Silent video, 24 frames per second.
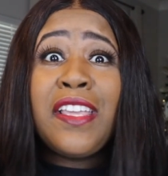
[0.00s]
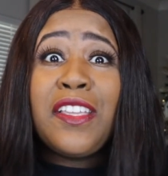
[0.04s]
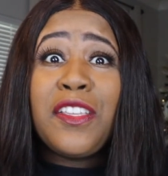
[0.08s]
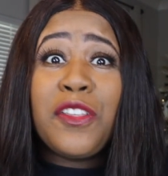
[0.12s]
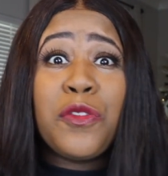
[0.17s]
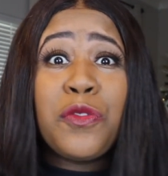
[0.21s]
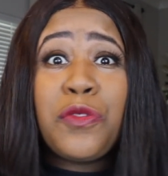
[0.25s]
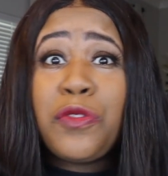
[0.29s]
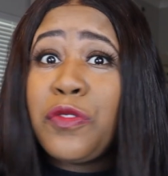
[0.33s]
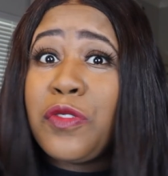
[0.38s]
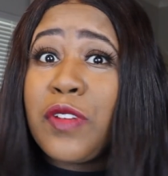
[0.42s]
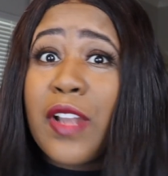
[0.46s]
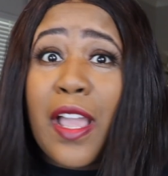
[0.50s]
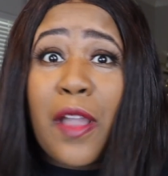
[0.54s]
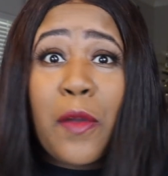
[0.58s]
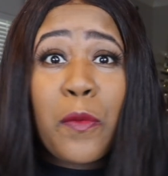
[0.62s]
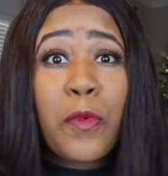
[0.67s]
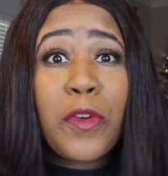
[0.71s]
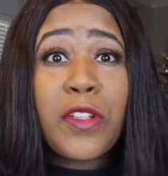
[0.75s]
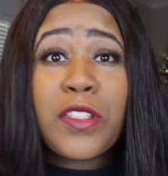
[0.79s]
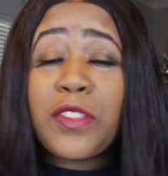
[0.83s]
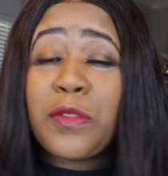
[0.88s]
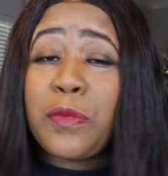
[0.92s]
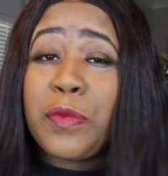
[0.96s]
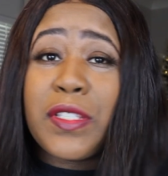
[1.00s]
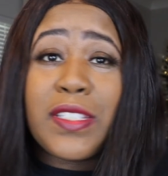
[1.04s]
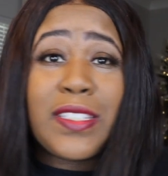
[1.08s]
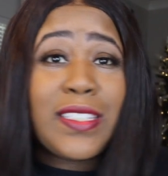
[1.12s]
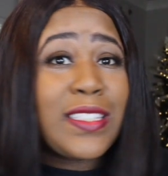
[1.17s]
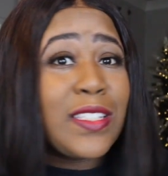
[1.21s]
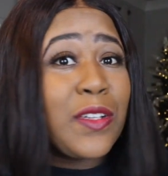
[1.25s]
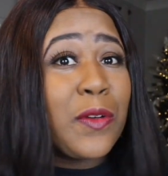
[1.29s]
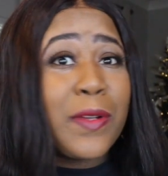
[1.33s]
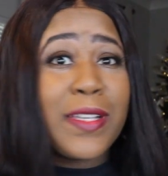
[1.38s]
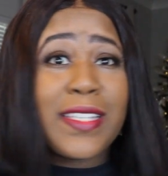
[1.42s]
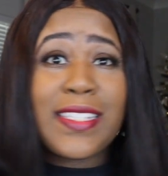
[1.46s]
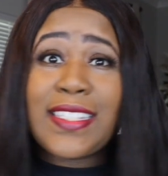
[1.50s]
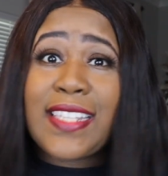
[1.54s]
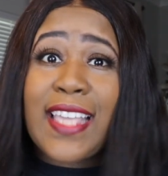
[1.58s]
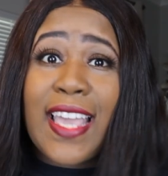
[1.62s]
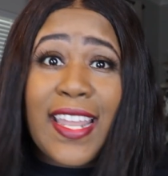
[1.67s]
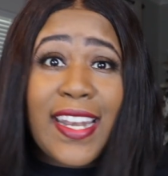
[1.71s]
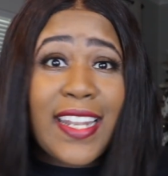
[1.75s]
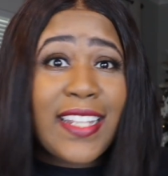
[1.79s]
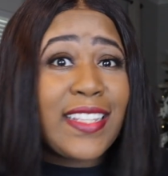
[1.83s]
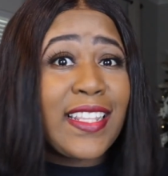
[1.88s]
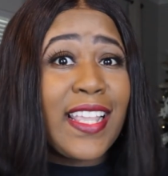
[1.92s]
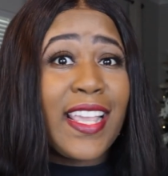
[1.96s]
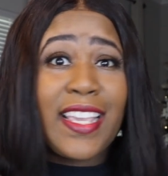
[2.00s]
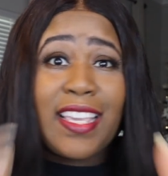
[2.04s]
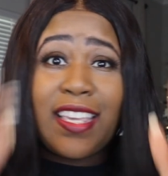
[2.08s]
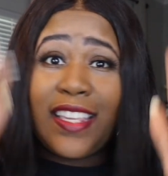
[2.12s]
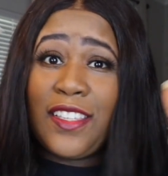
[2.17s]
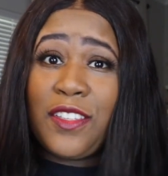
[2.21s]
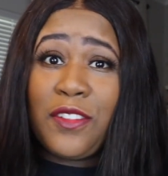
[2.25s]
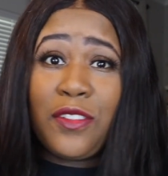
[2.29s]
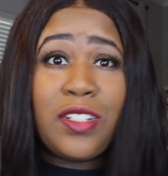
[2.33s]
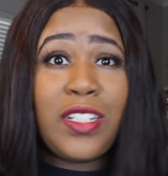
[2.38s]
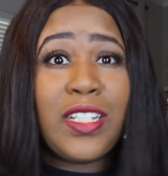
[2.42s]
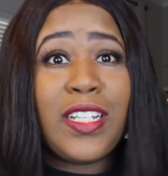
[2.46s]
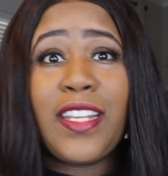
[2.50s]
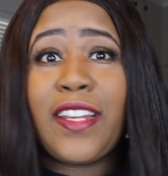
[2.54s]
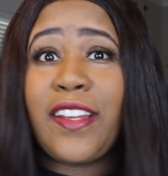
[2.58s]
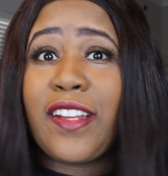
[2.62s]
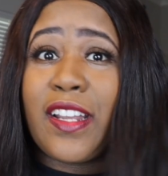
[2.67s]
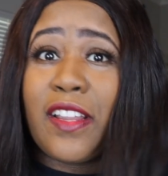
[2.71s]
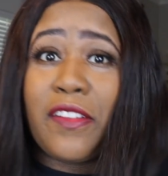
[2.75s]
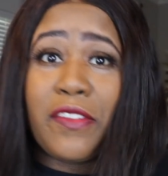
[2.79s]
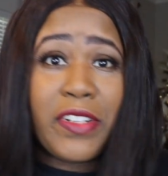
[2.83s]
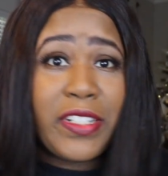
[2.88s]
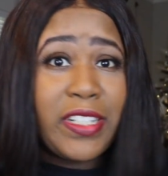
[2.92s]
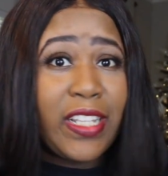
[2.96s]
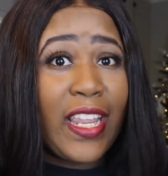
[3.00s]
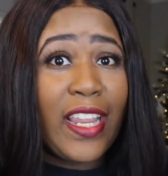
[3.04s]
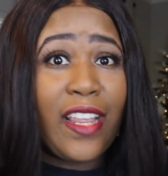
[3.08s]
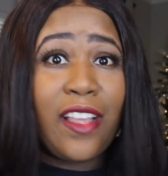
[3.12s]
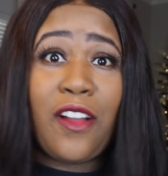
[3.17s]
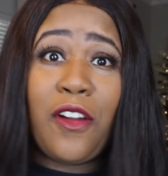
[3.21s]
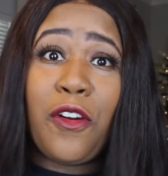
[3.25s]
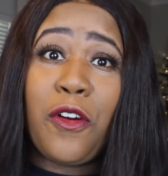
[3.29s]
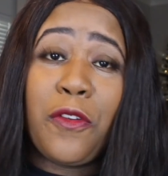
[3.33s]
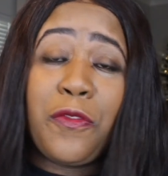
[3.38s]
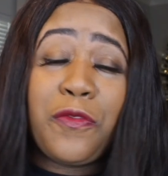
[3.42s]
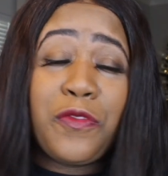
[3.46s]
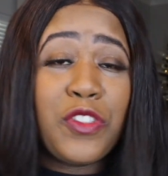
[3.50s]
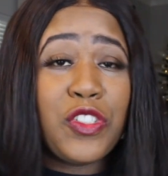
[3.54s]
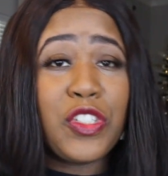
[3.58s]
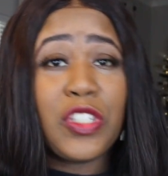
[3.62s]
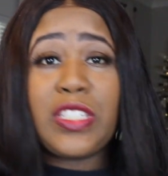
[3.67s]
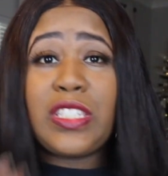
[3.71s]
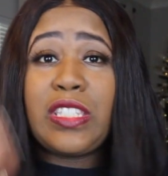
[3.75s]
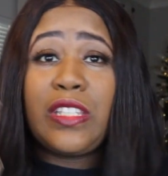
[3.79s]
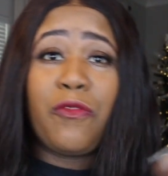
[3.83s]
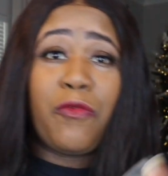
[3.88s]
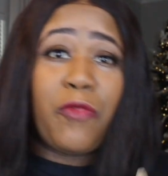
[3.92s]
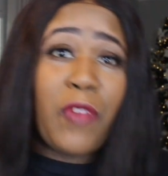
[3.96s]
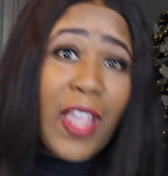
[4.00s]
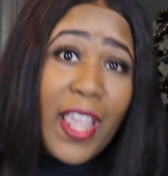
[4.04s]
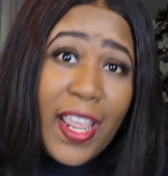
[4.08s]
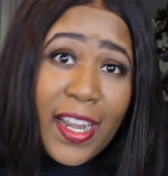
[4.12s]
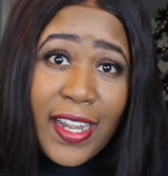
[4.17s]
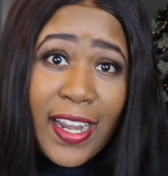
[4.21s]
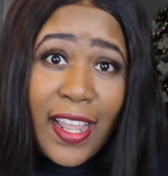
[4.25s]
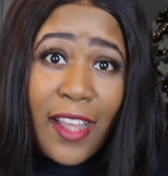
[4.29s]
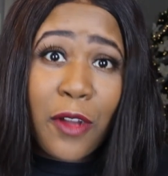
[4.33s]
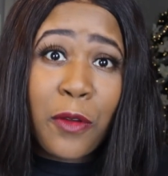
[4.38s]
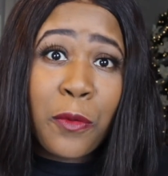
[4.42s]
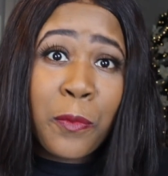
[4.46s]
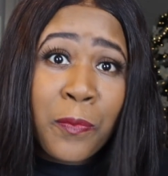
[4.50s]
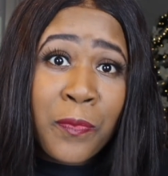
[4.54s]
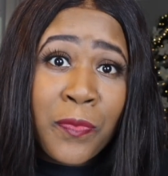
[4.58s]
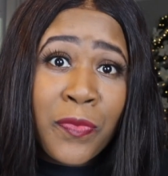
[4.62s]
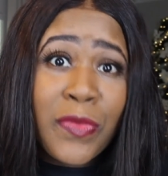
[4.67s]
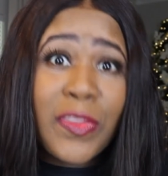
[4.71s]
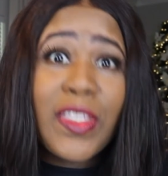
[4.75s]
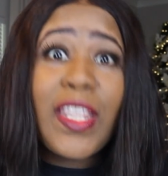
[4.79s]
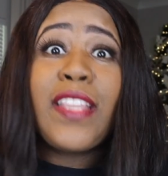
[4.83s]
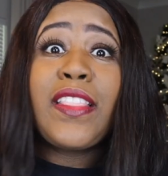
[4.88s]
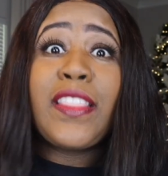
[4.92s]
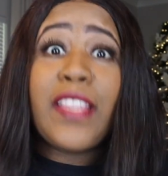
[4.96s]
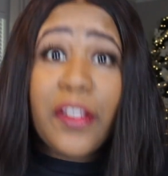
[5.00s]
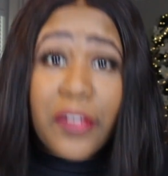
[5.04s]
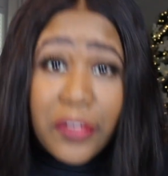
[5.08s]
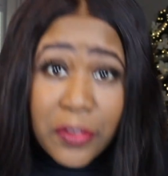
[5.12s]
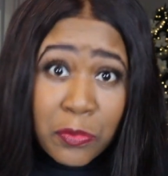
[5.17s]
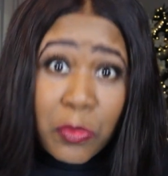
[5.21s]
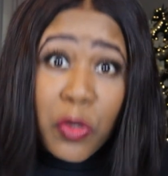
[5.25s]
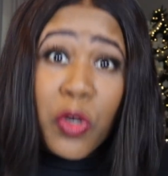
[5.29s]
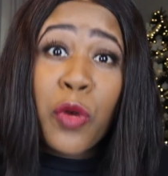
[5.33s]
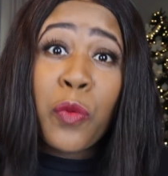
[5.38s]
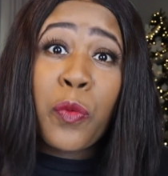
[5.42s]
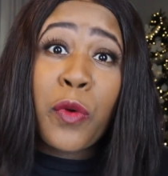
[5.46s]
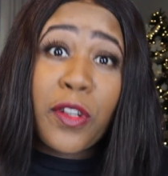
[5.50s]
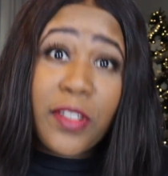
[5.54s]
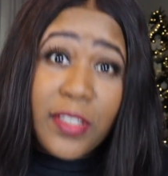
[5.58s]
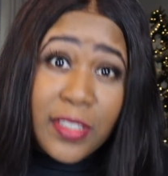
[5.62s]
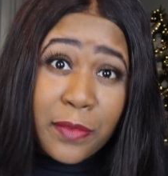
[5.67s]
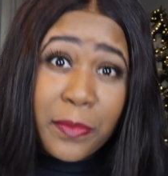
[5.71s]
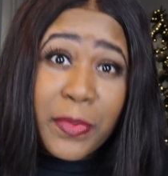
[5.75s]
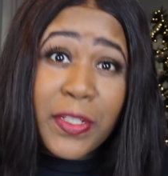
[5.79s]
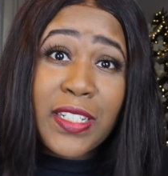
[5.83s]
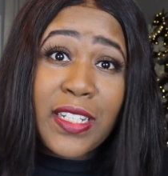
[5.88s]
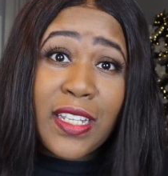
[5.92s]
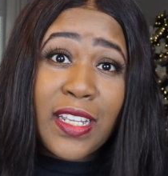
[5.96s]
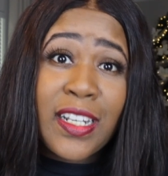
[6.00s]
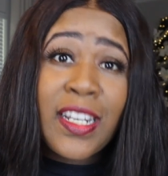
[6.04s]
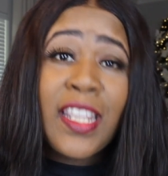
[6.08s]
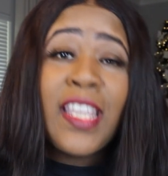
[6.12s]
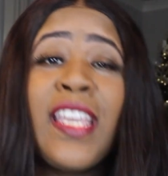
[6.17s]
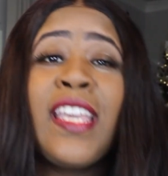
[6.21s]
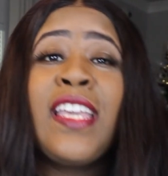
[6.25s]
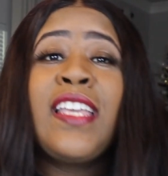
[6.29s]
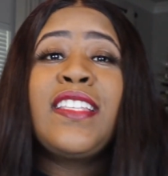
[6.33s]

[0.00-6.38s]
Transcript: You do not want to be so excited thinking you cleared everything off just to find out that there's more work to be done.